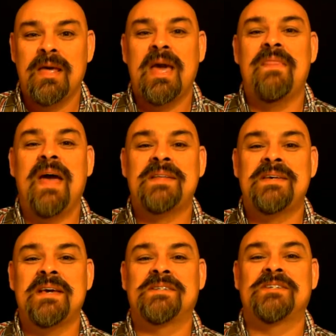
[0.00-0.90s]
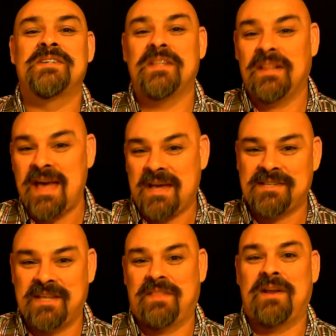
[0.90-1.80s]
And that takes us to the
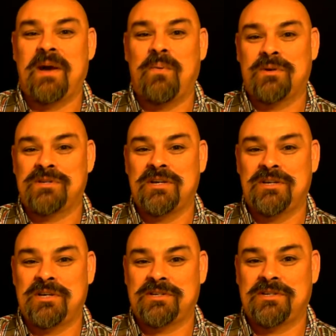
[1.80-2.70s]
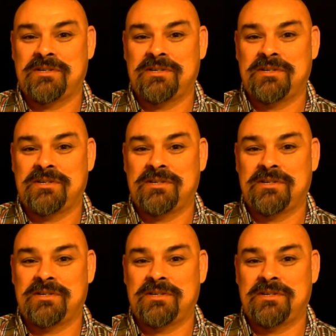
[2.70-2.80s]
last thing that I want to see in Justice